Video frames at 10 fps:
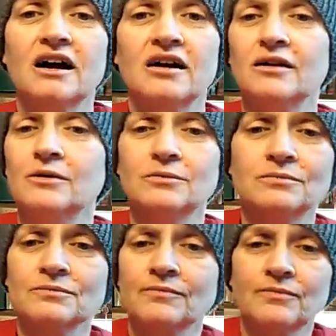
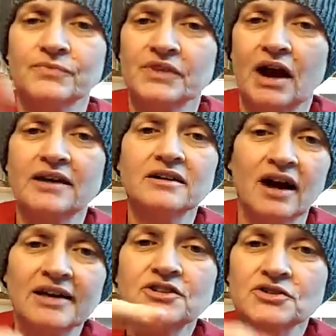
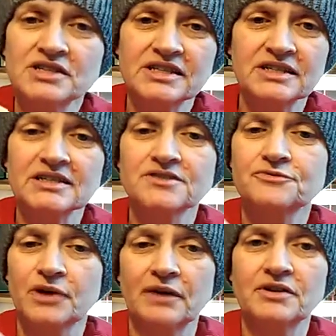I use this
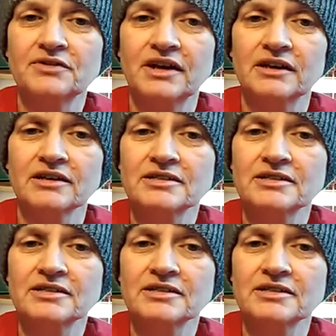for everything,